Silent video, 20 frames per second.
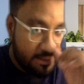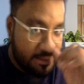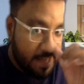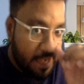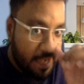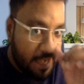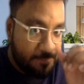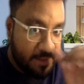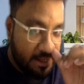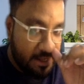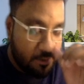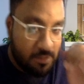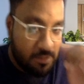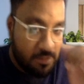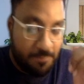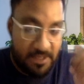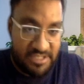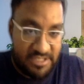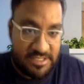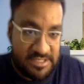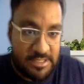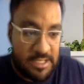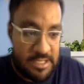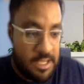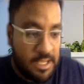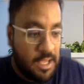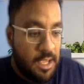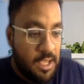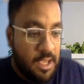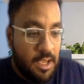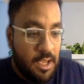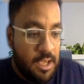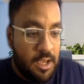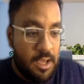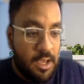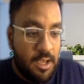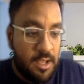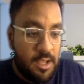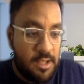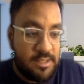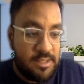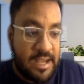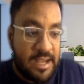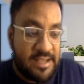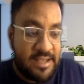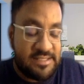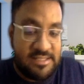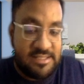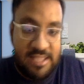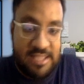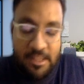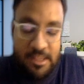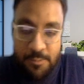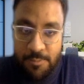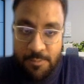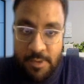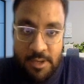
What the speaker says: that particular patient that is there